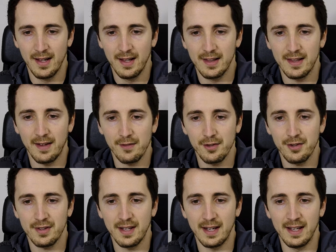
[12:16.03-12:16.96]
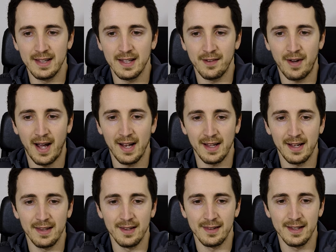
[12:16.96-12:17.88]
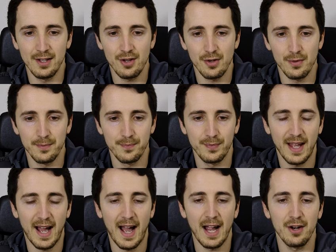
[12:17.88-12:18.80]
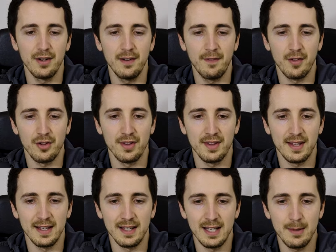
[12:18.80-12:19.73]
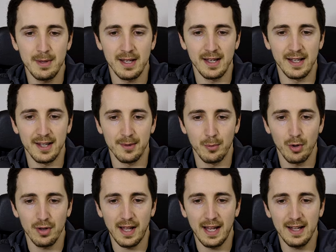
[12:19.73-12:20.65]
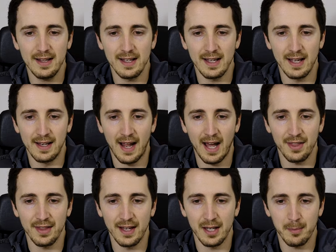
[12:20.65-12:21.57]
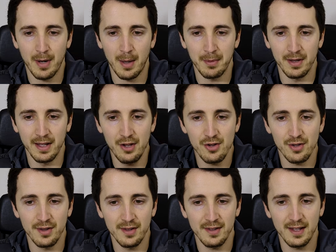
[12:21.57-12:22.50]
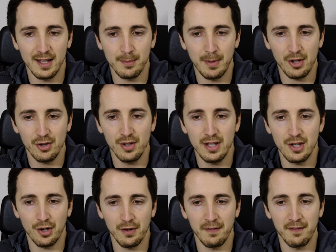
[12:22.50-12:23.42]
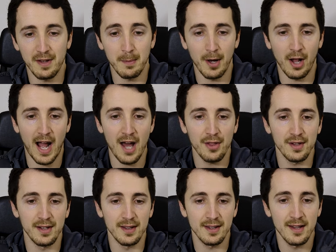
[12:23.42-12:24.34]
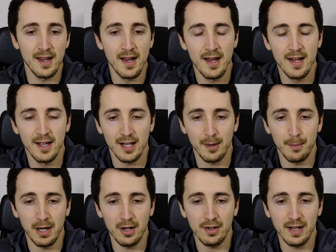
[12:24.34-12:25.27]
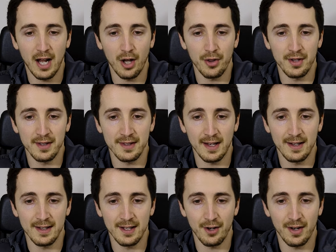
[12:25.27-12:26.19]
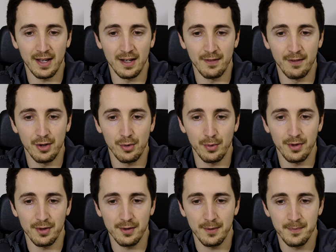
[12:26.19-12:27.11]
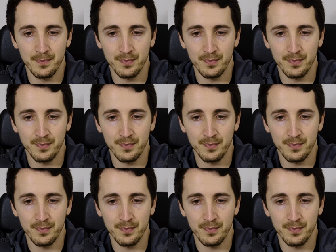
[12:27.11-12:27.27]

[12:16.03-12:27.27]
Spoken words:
Several studies have highlighted this issue. Iron deficiency anemia is more likely in athletic populations, especially younger female athletes, compared to healthy sedentary individuals.